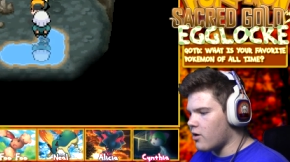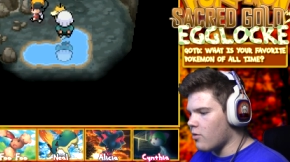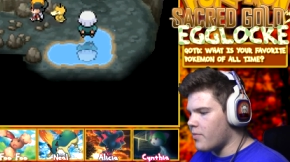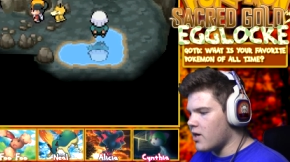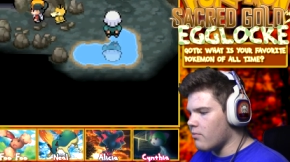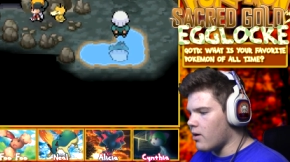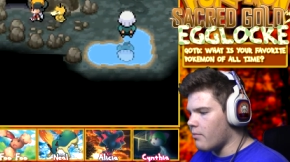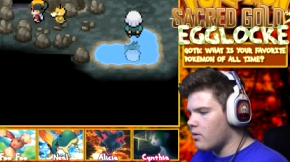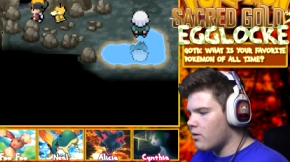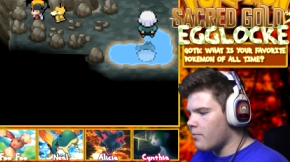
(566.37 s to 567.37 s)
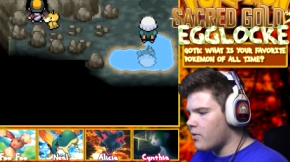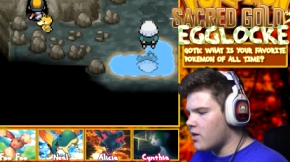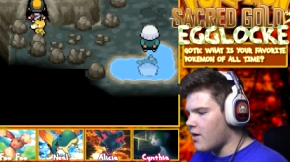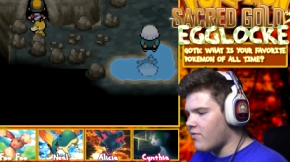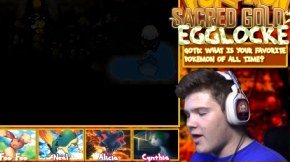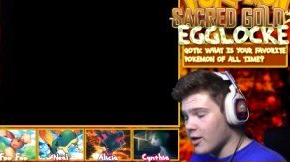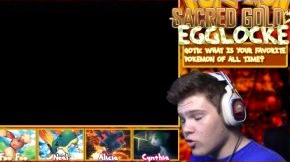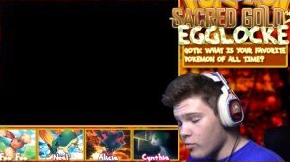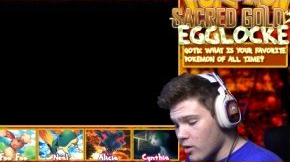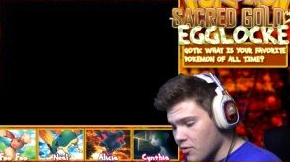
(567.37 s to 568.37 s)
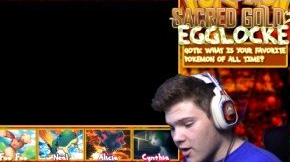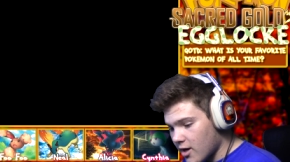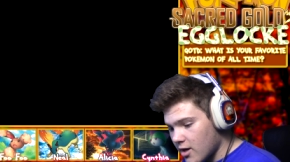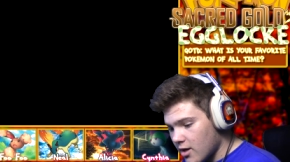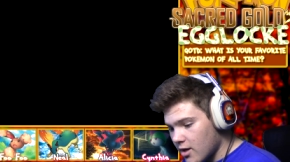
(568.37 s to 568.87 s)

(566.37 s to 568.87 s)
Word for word: go beat him up. Please have the actual music.